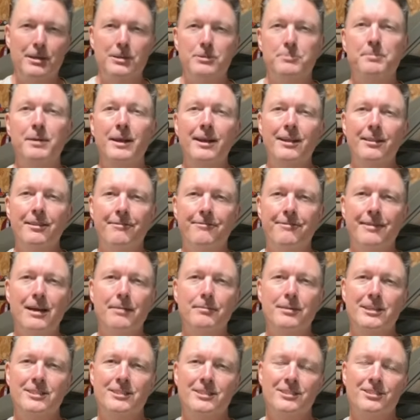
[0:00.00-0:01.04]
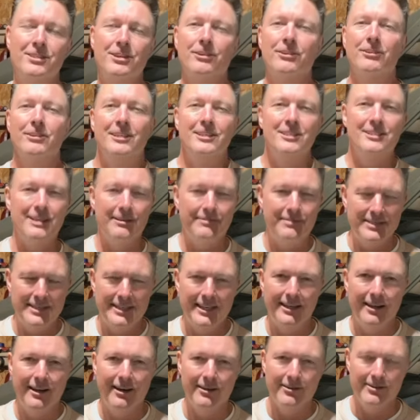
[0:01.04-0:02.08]
It's been in the family since the early
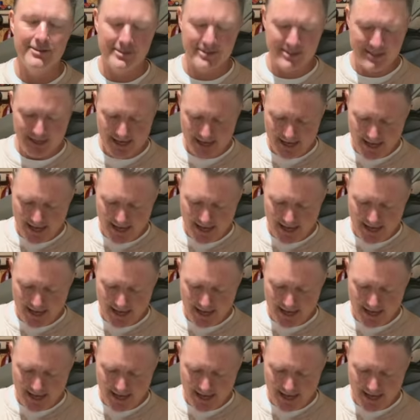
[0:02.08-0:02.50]
1700s.